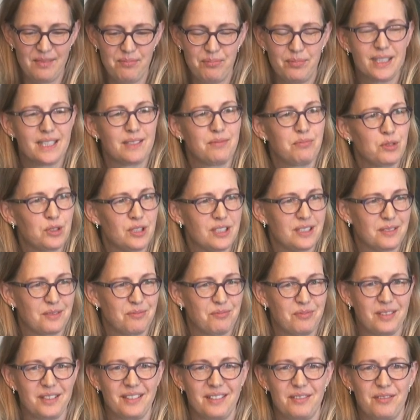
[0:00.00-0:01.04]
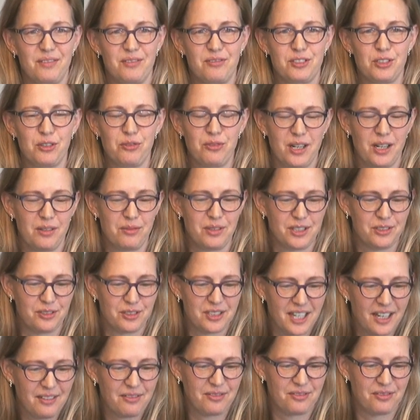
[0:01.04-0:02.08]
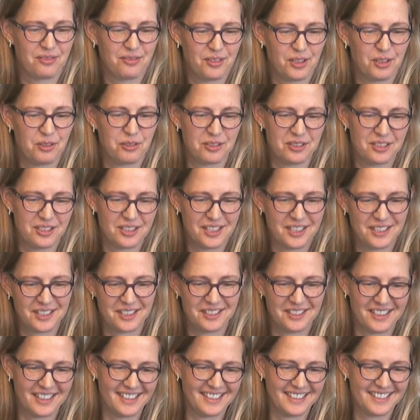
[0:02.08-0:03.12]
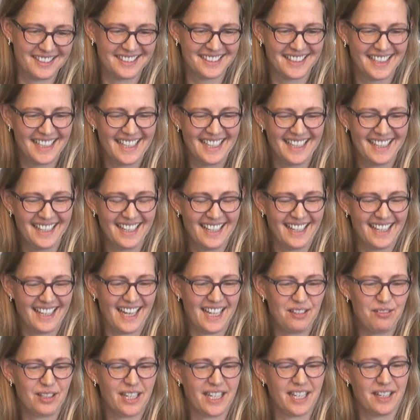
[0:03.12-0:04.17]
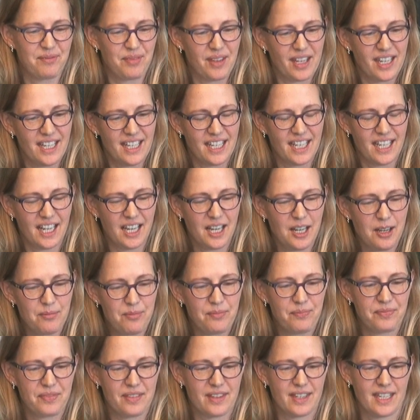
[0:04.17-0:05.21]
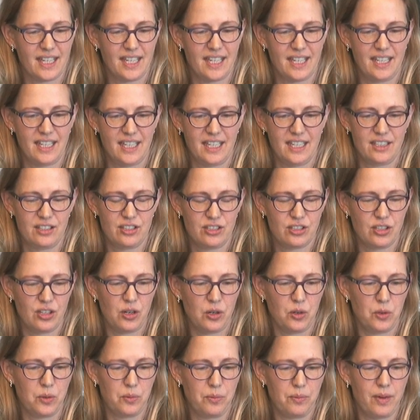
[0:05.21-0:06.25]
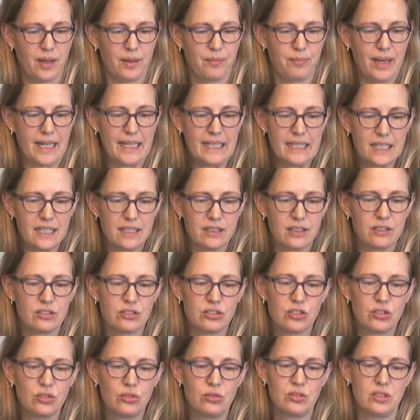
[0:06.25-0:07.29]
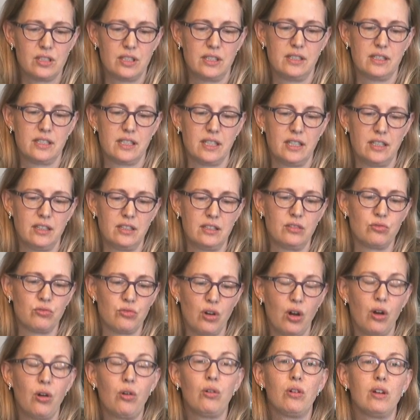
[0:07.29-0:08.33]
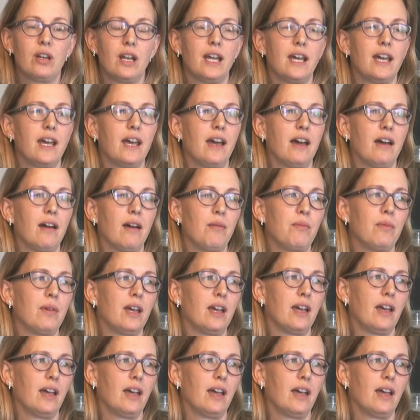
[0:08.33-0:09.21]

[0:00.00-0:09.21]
but in Buddhism, so far, we don't have those here, at least. Anyway, um, so many students enroll um,